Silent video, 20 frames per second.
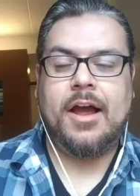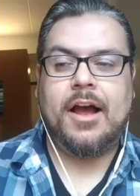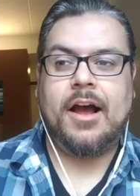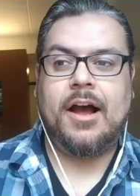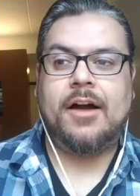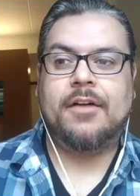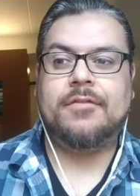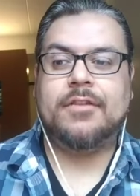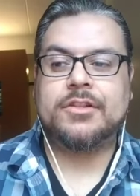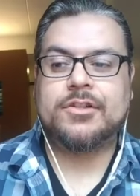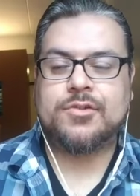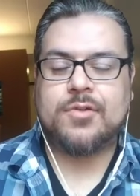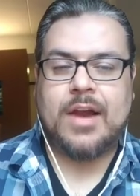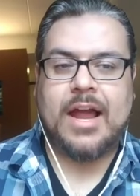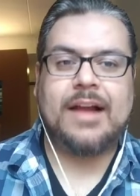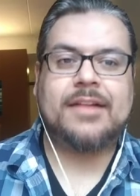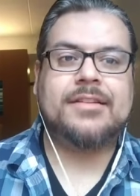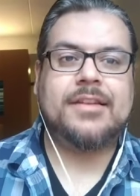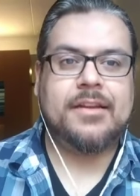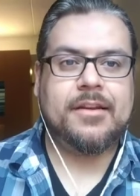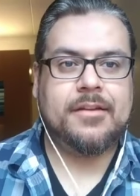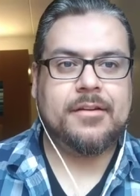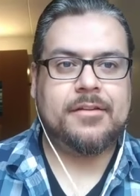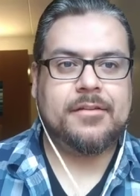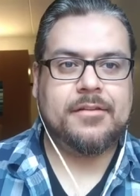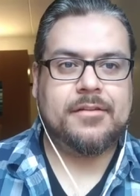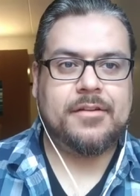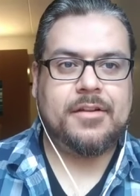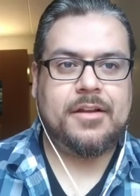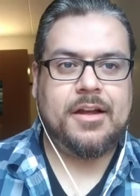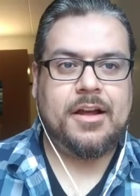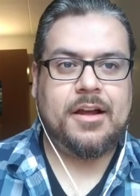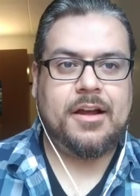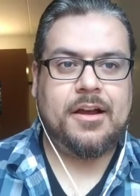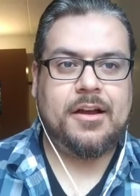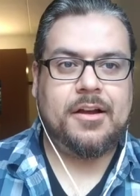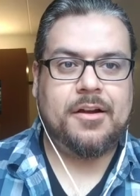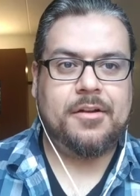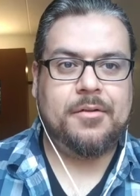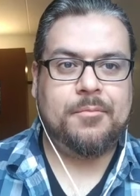of attracting
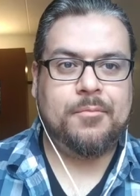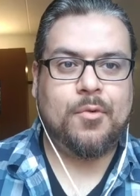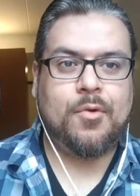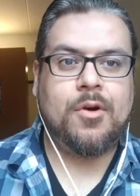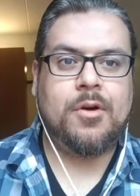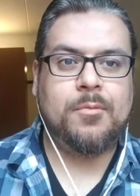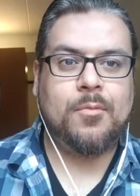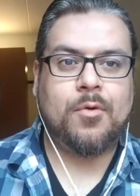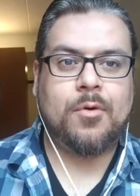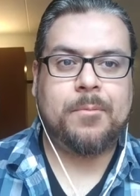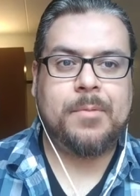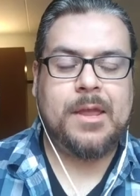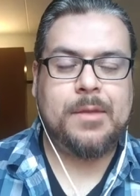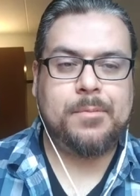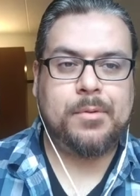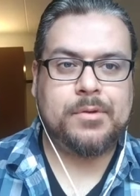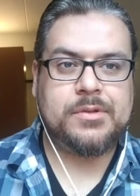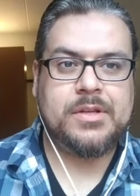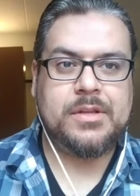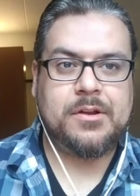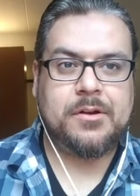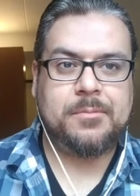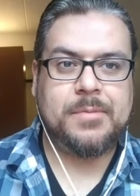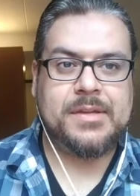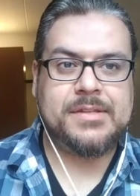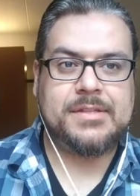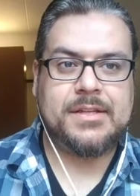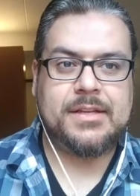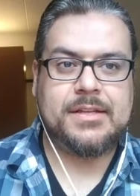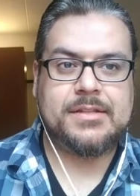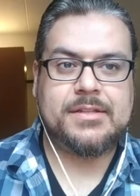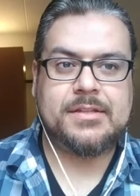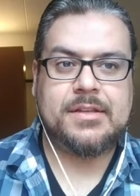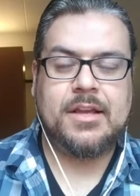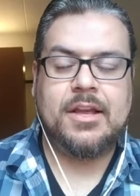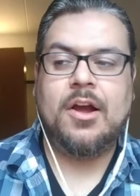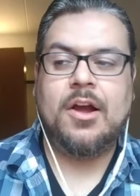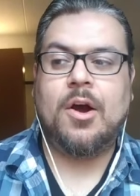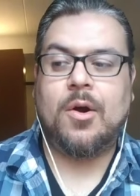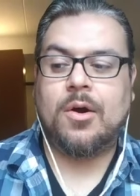uh, more and more people to their business,
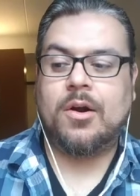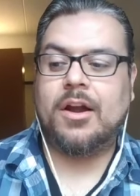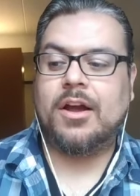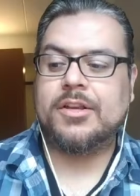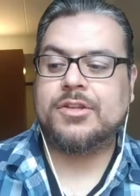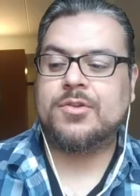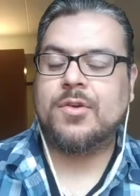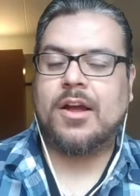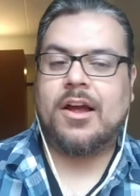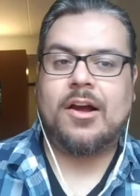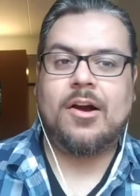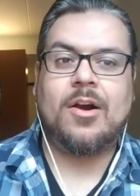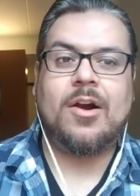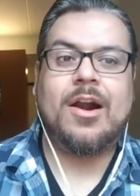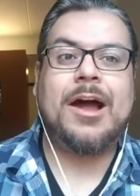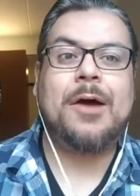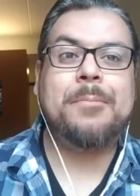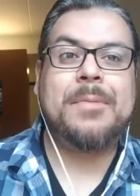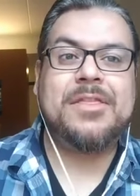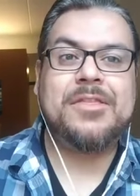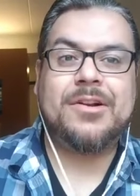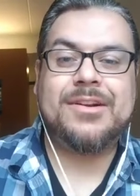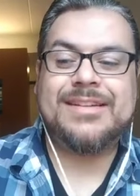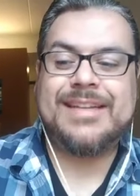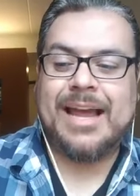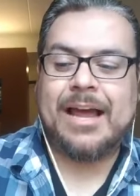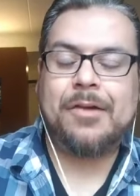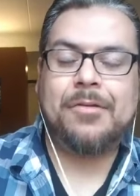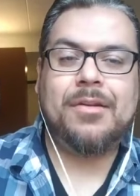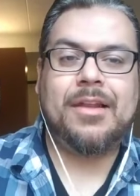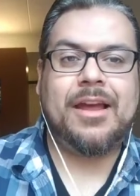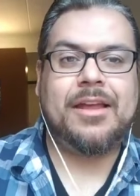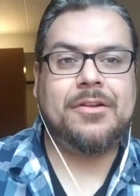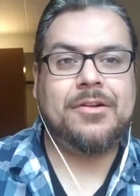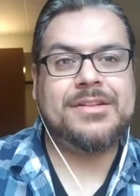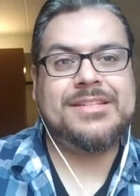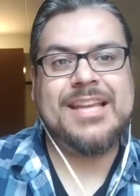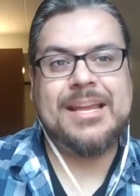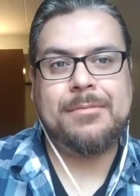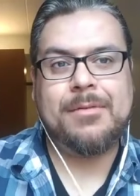or attra- or helping their downline,
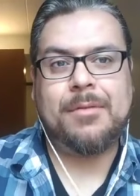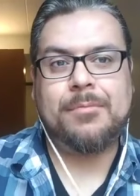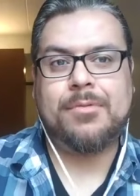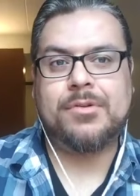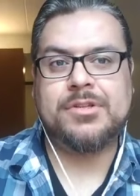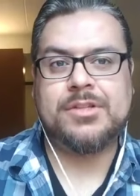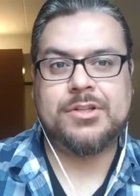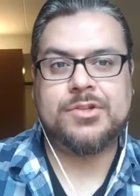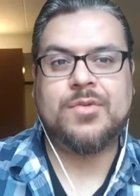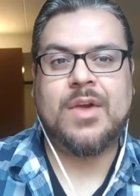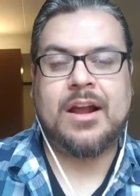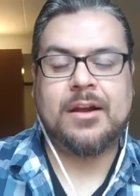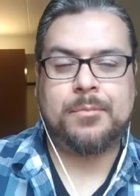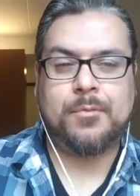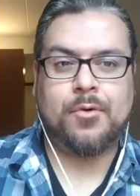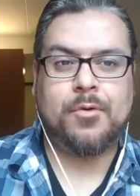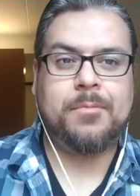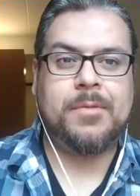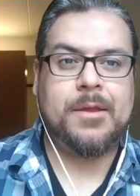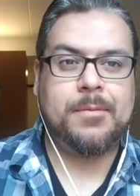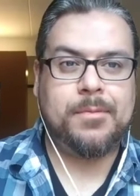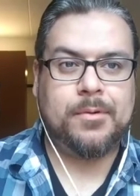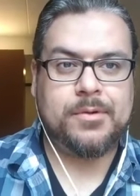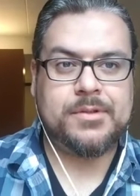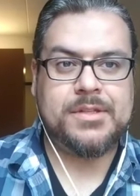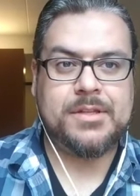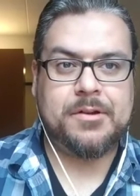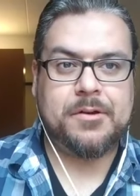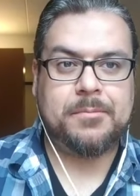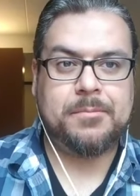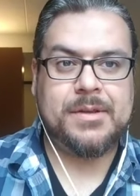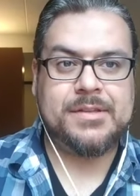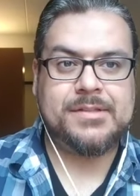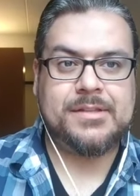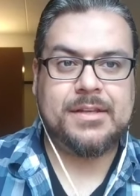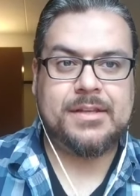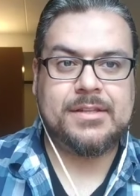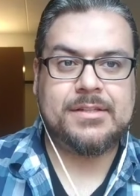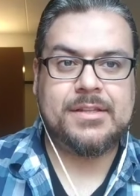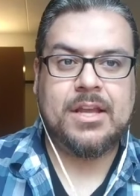their team members, attract more people to their
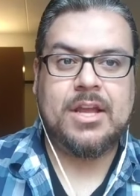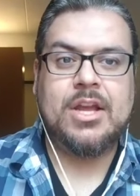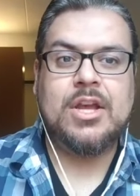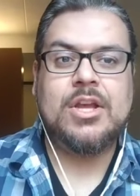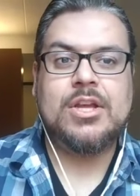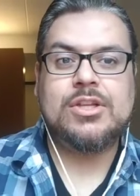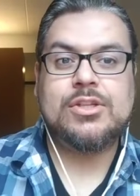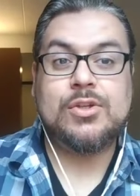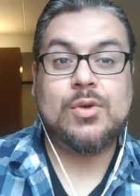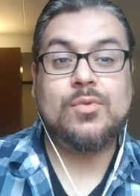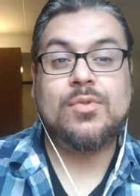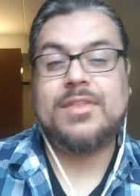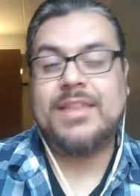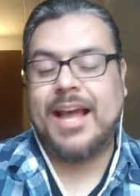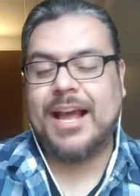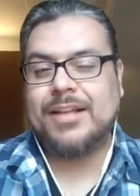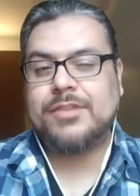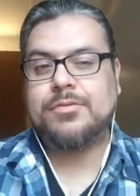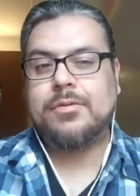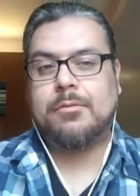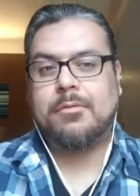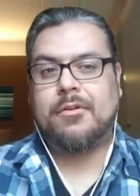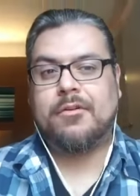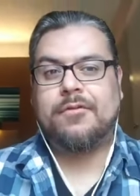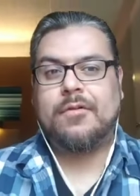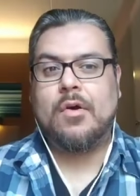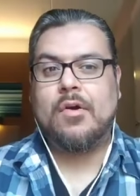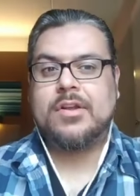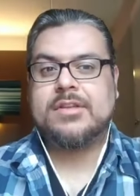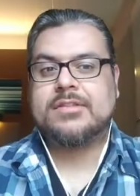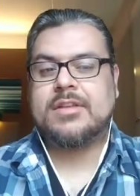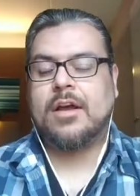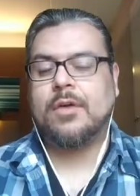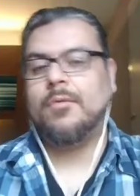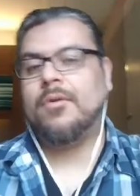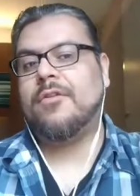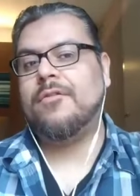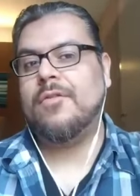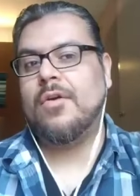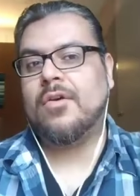business. So that's what we're focused on.
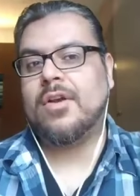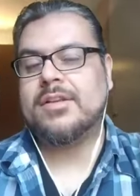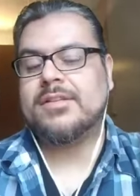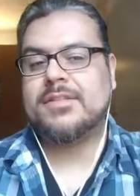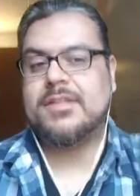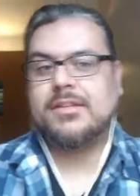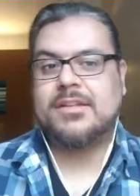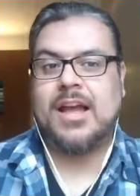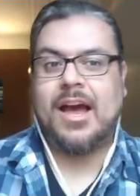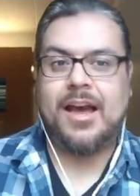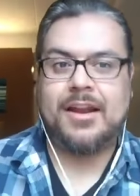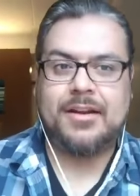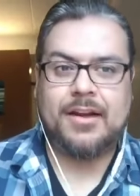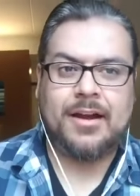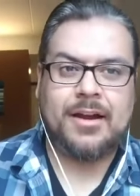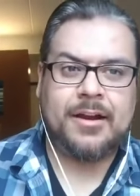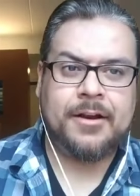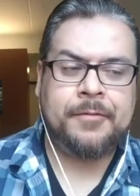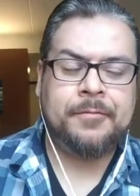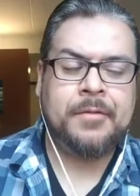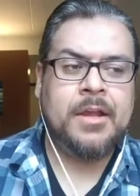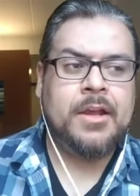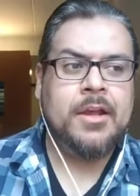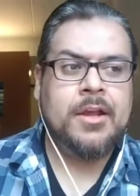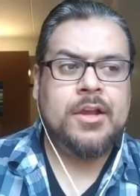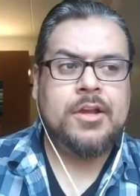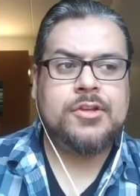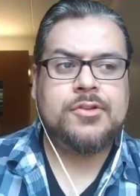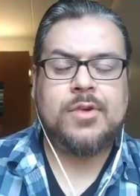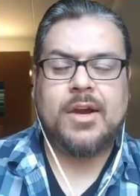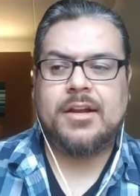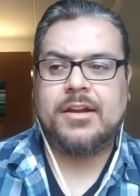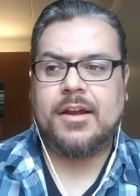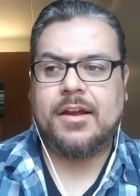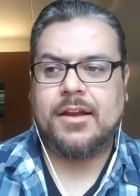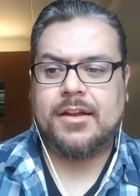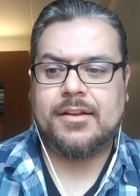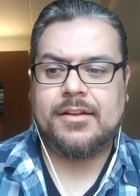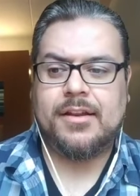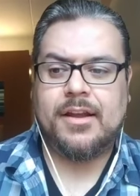We're focused on not on trying
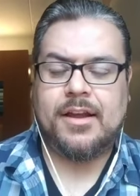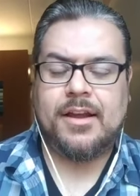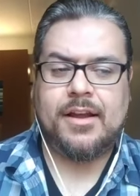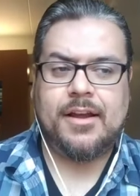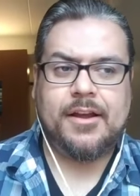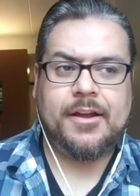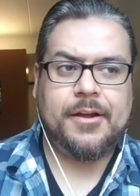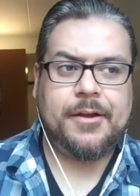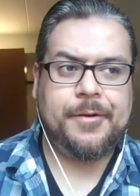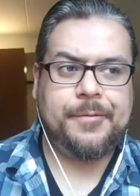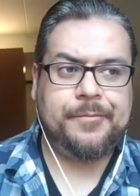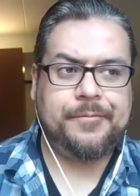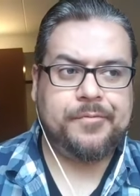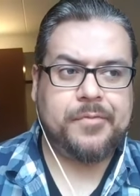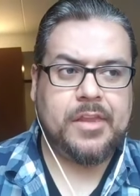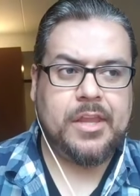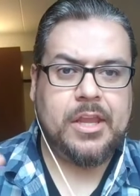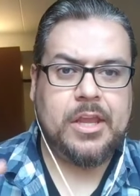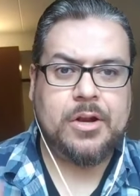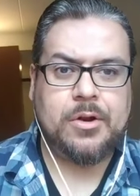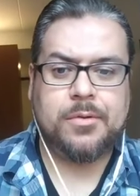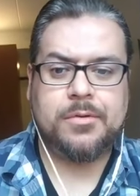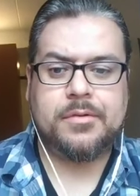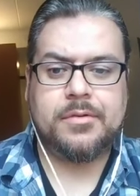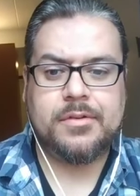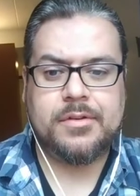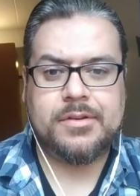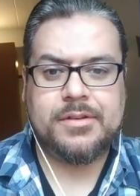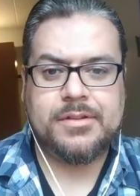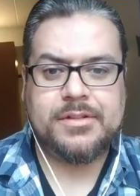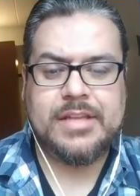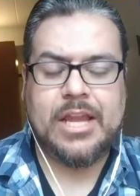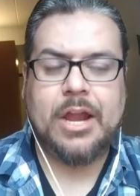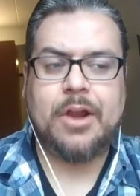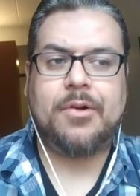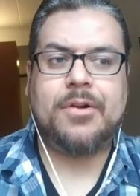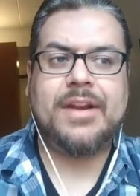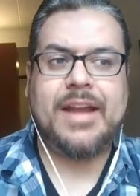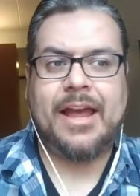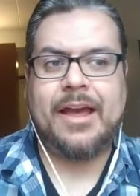to, uh, you know,
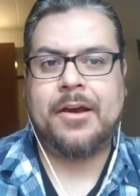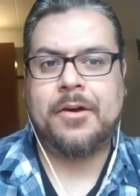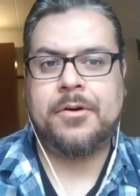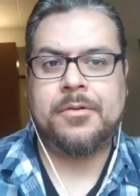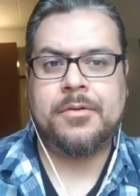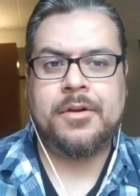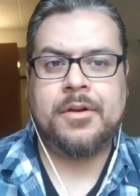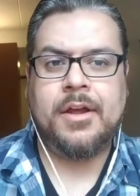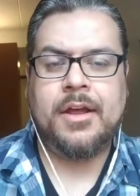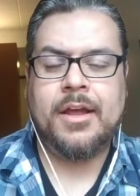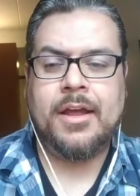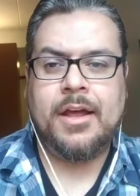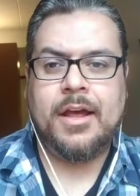tear down